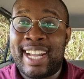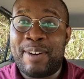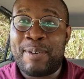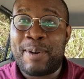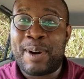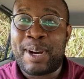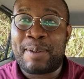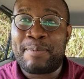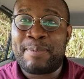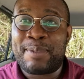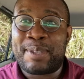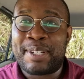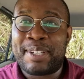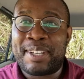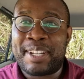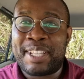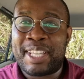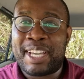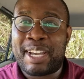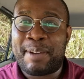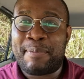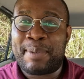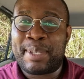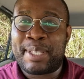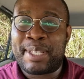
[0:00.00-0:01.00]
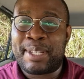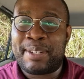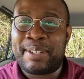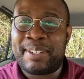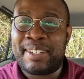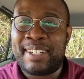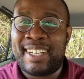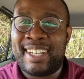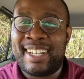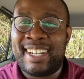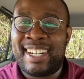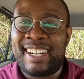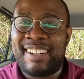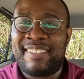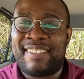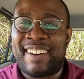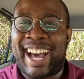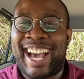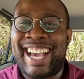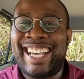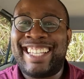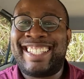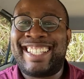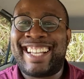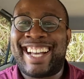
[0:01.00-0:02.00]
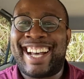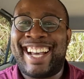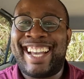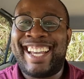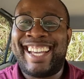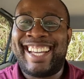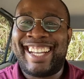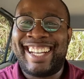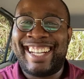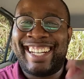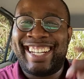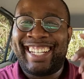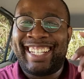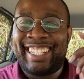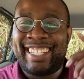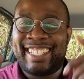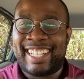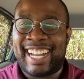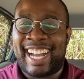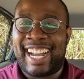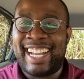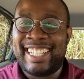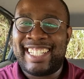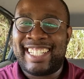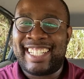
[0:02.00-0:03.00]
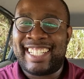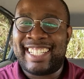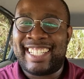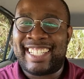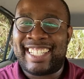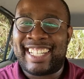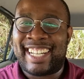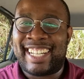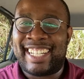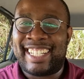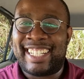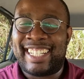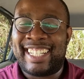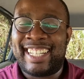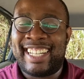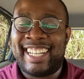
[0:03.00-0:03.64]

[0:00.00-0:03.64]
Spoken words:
welcome to another episode of Haisai Gaijin-san.